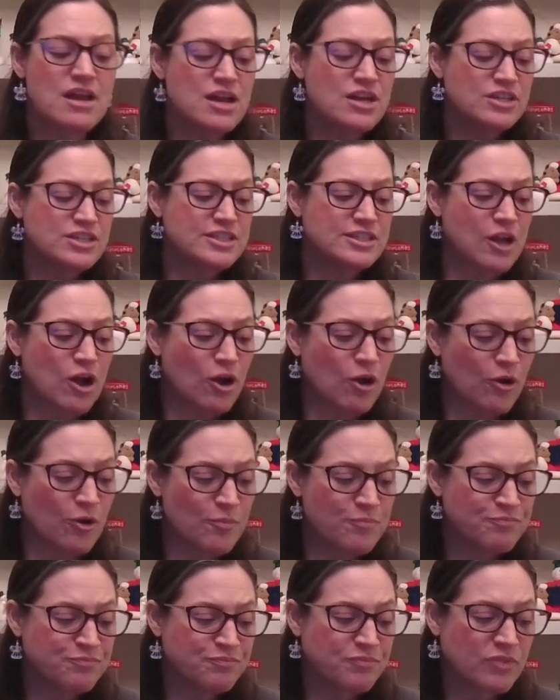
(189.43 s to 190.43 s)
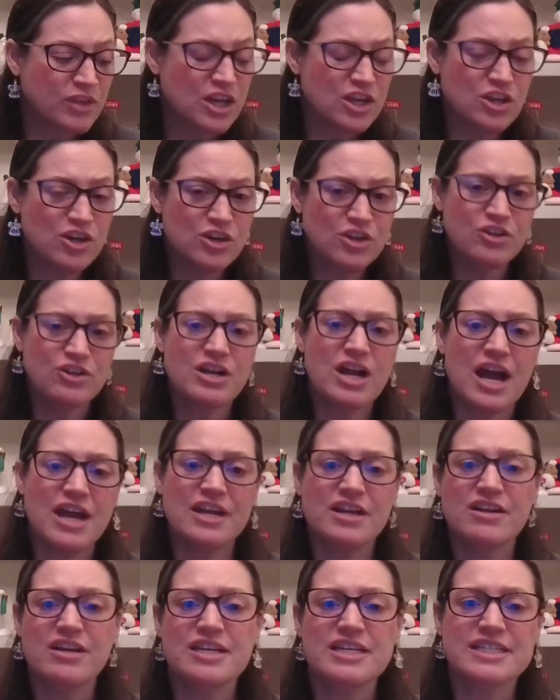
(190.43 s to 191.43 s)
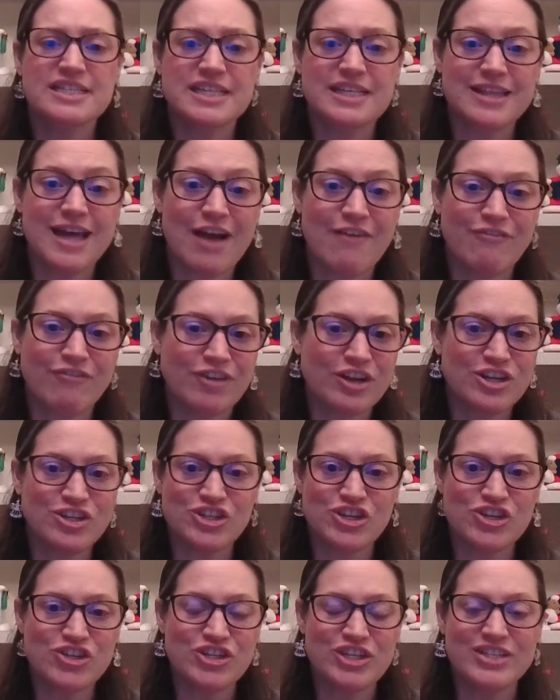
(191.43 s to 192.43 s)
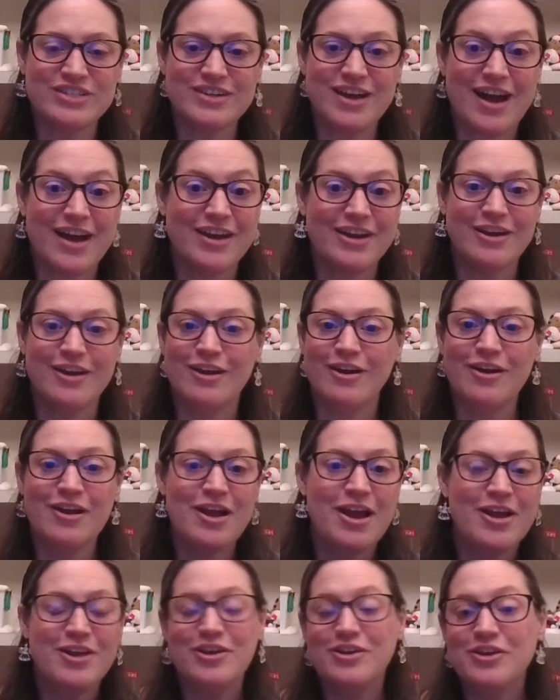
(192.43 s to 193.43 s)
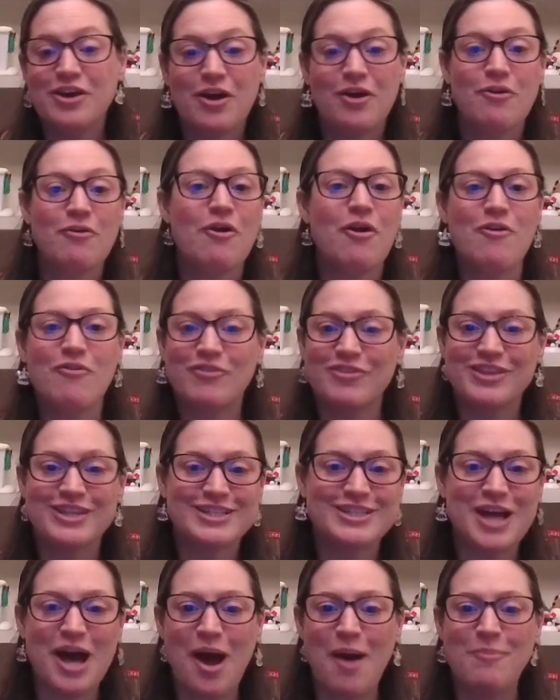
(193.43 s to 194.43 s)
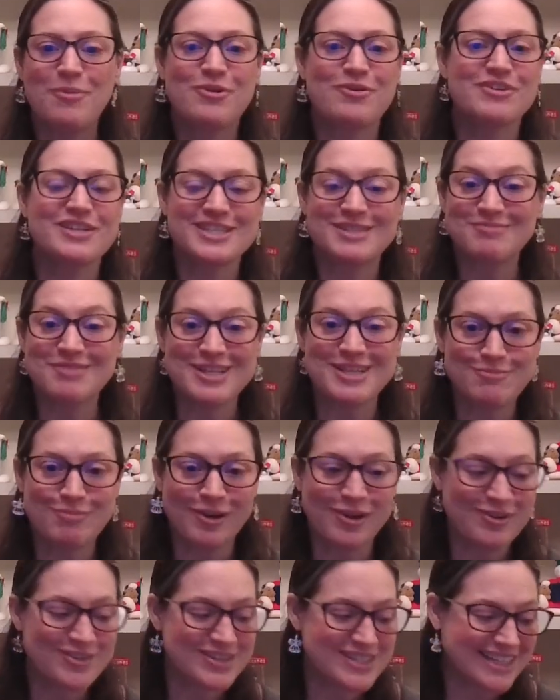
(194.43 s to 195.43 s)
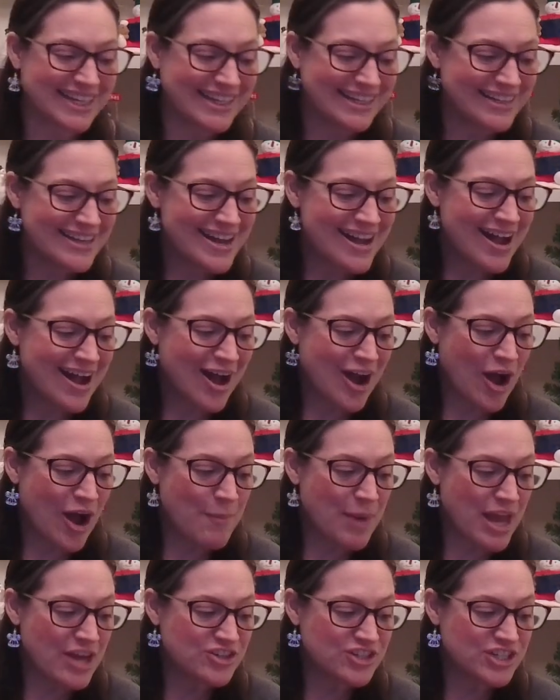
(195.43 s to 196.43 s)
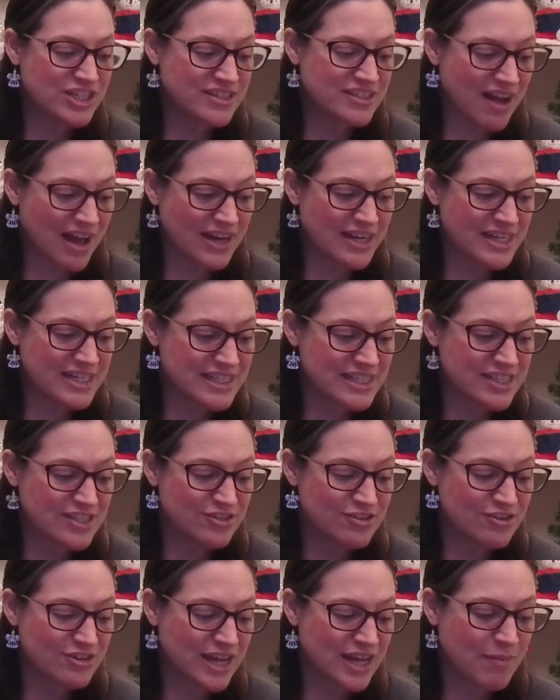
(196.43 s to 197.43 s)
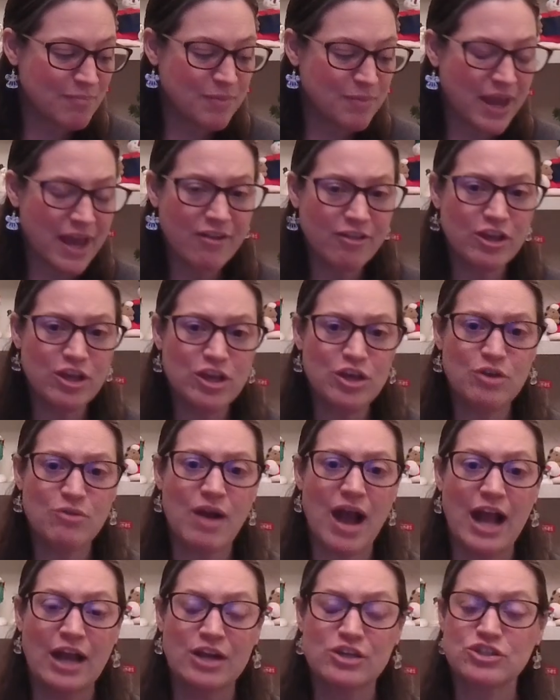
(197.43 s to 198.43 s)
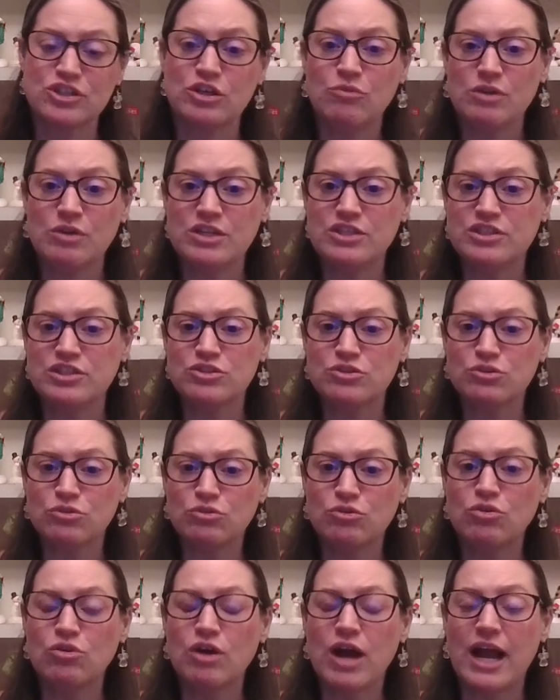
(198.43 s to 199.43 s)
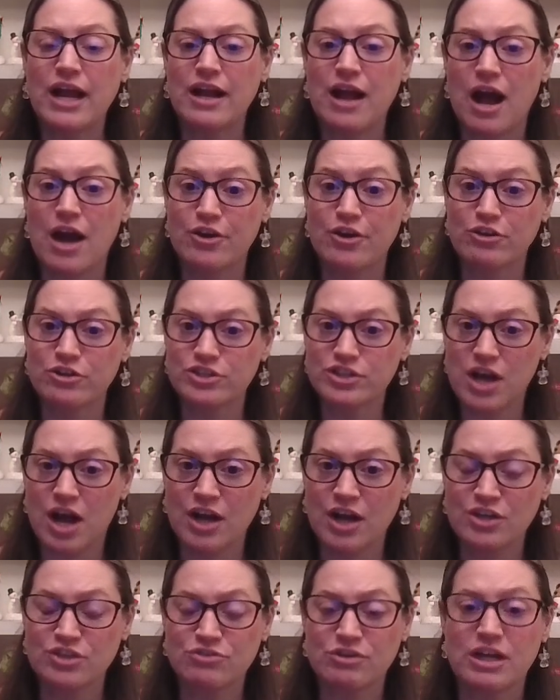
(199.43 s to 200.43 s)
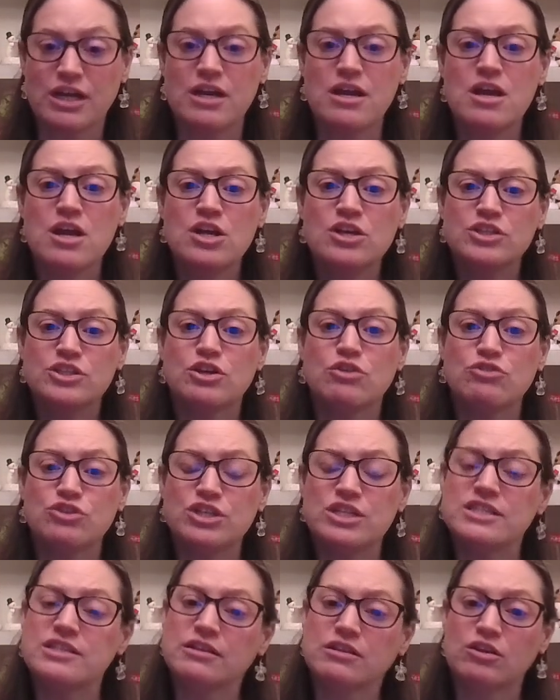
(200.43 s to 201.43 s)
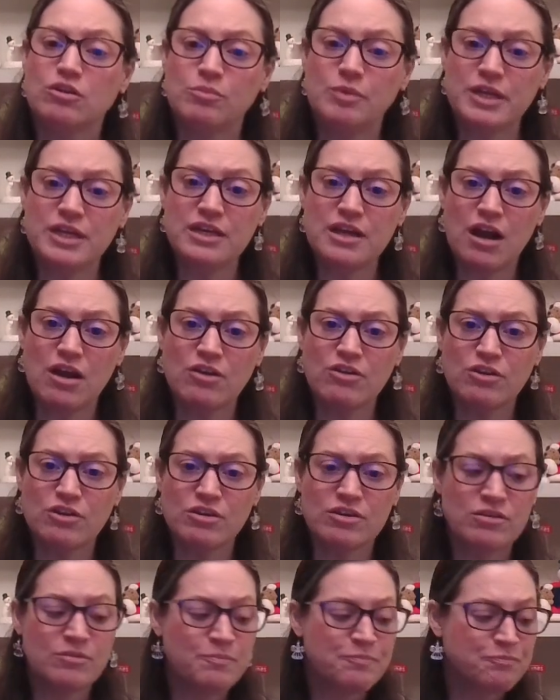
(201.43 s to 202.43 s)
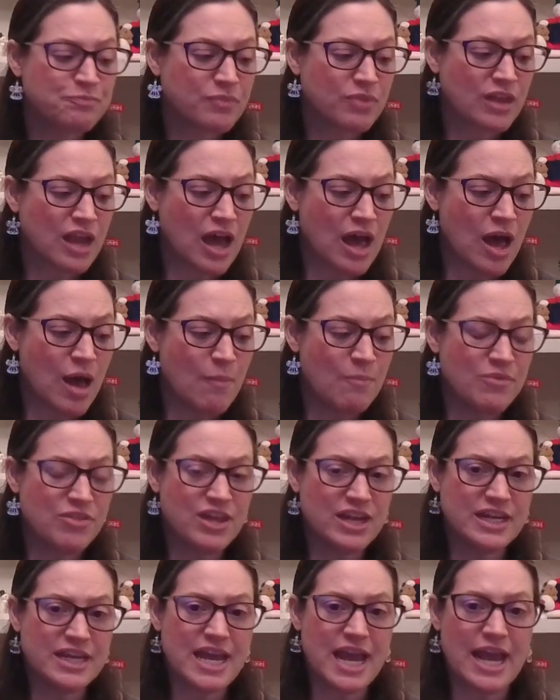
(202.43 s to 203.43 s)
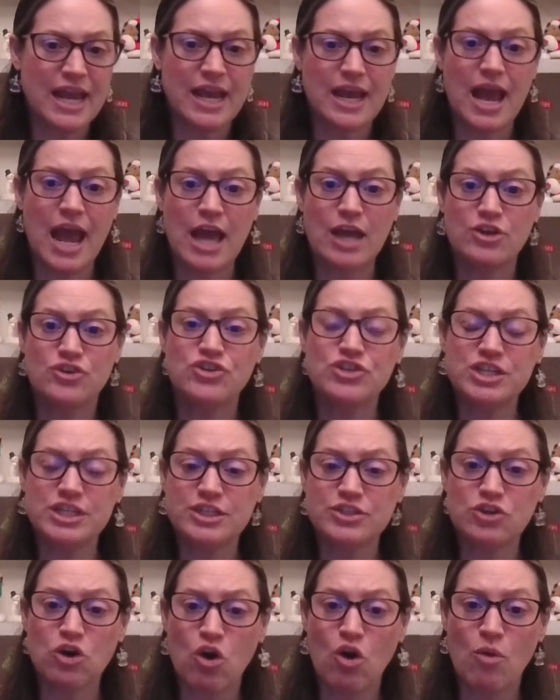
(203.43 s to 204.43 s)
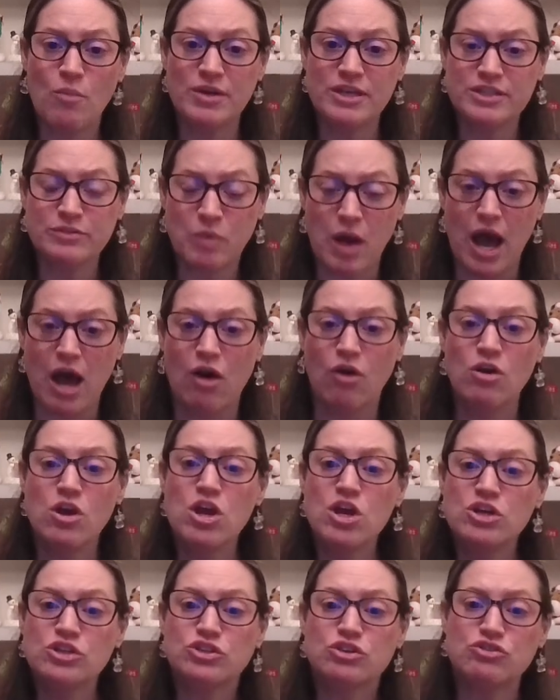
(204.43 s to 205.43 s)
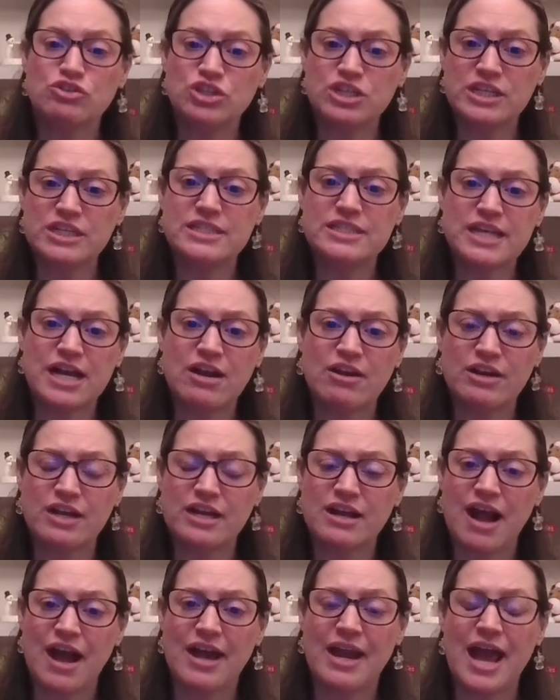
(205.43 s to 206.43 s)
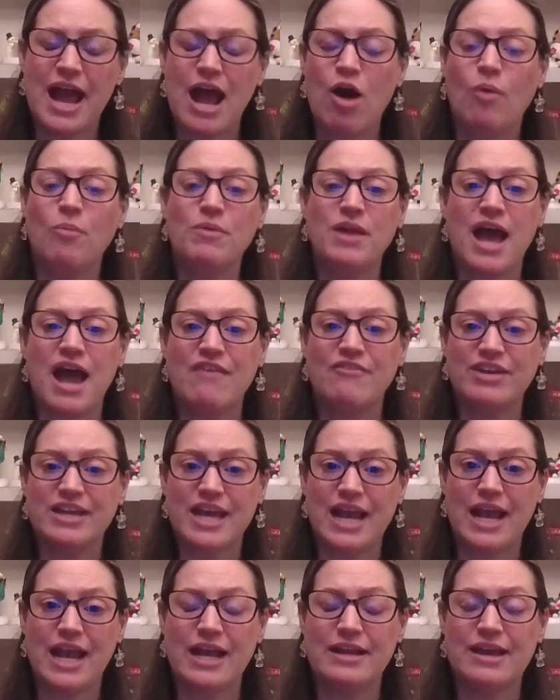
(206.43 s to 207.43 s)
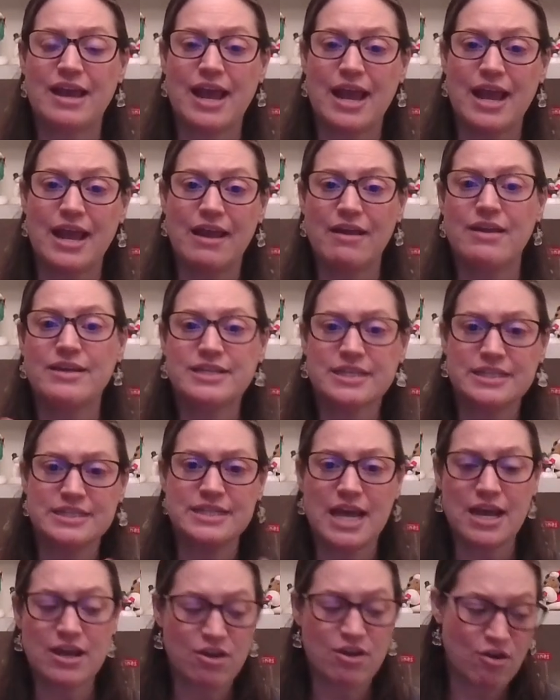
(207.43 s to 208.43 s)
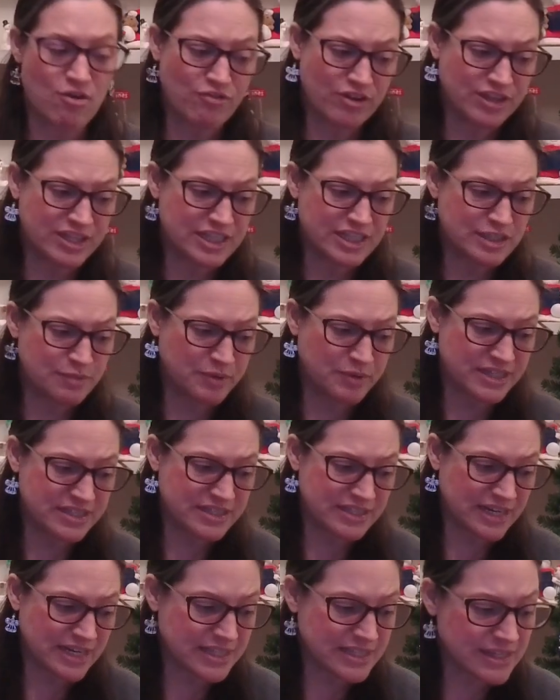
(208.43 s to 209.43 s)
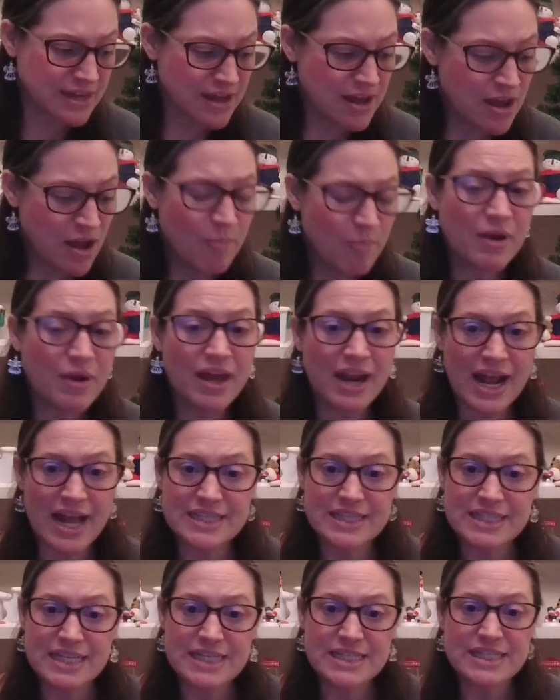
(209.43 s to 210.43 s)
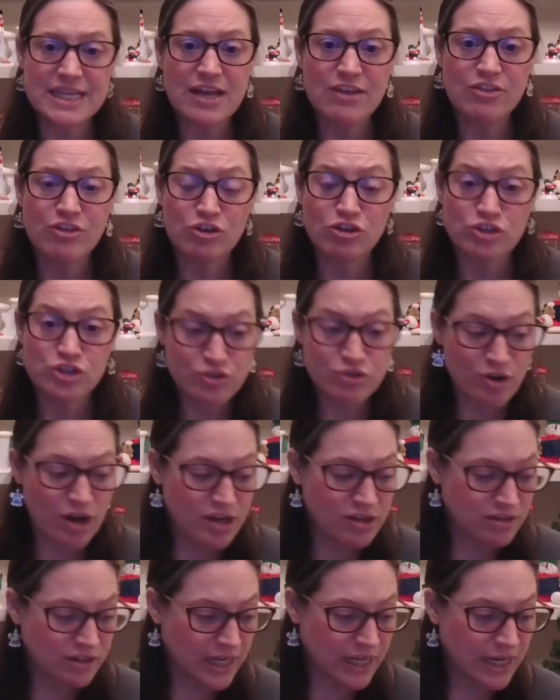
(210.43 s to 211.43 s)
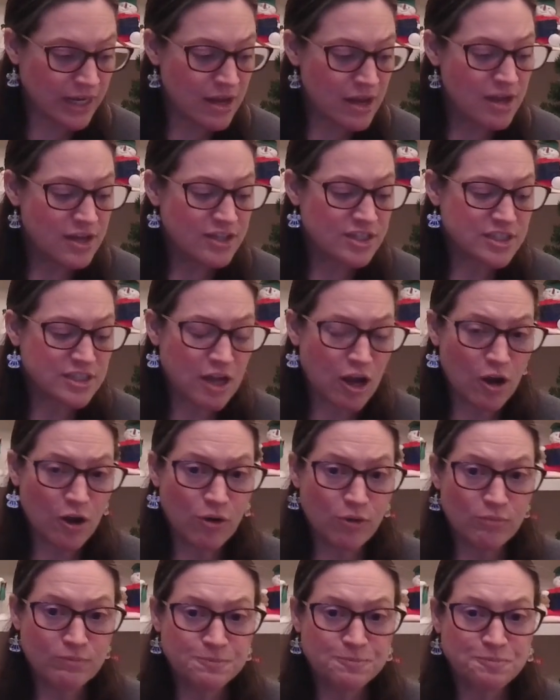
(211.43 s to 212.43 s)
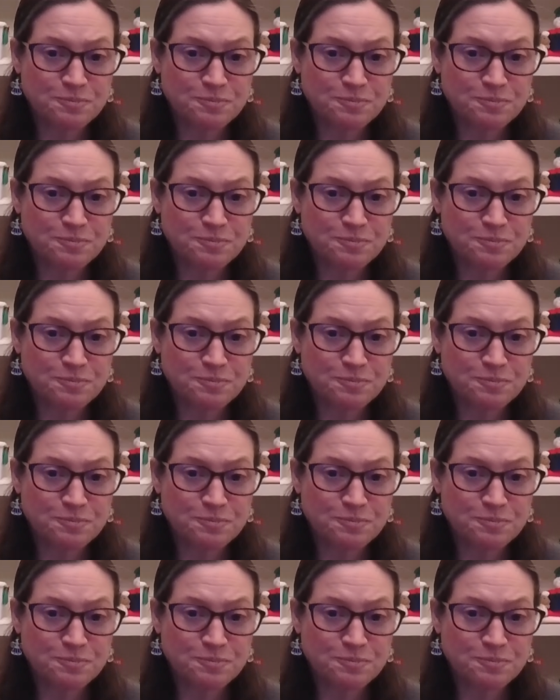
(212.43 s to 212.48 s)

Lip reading: So, you're kind of going to see that friction. She's not a, over the top Christmas person. And she's got a sister named Bailey who actually went to school and got her doctorate. So she's a little bit younger than Kate, and she's home as well. So she's there to kind of help navigate Kate to take over this business. But as they say, they're struggling. So